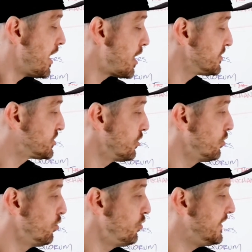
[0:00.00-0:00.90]

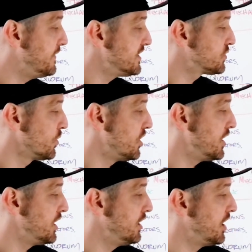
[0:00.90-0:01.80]
So in this
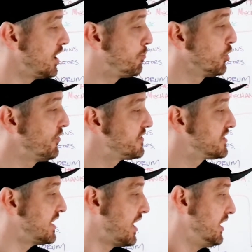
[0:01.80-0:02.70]
one, proof of
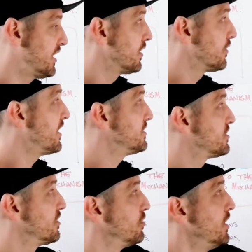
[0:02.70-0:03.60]
stake, right?
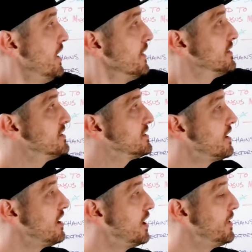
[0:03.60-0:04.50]
So this is
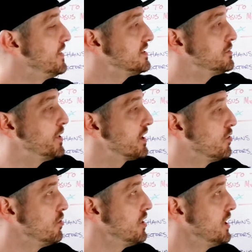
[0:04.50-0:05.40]

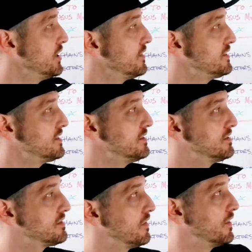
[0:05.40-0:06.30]
Bitcoin, this
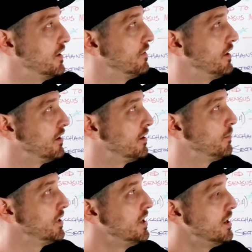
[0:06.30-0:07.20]
is
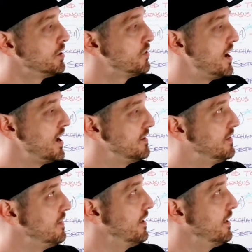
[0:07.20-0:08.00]
Ethereum, right?